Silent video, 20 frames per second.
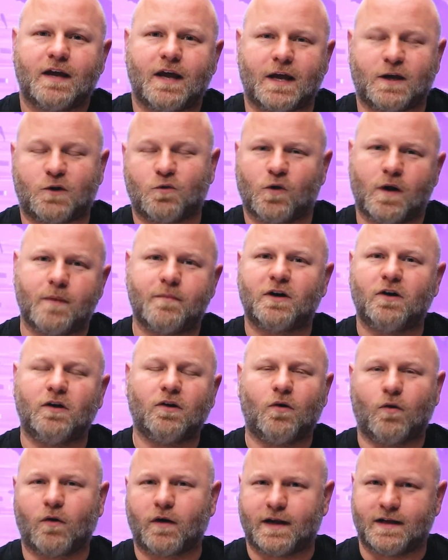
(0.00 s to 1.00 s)
a
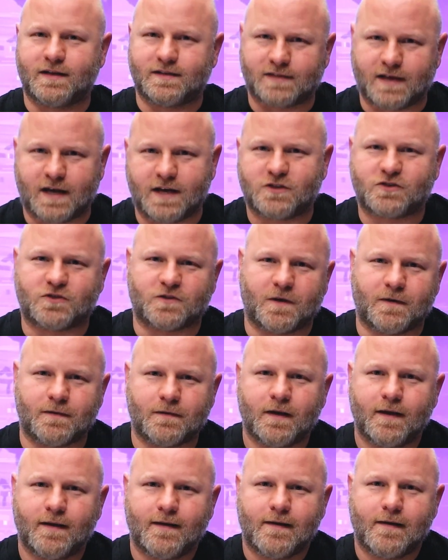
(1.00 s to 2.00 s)
criminal
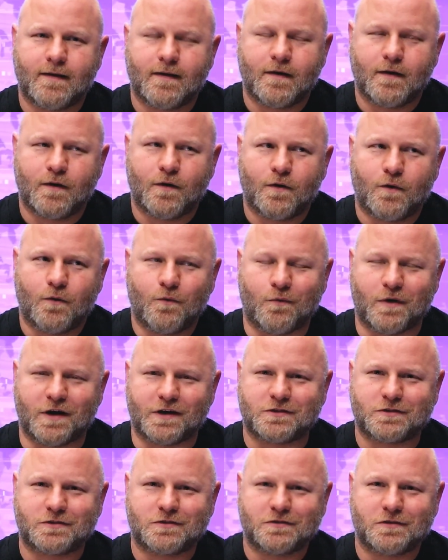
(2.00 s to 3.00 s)
organization,
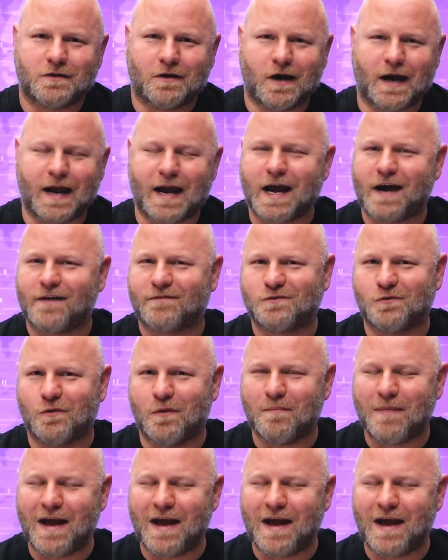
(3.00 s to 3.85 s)
which I have to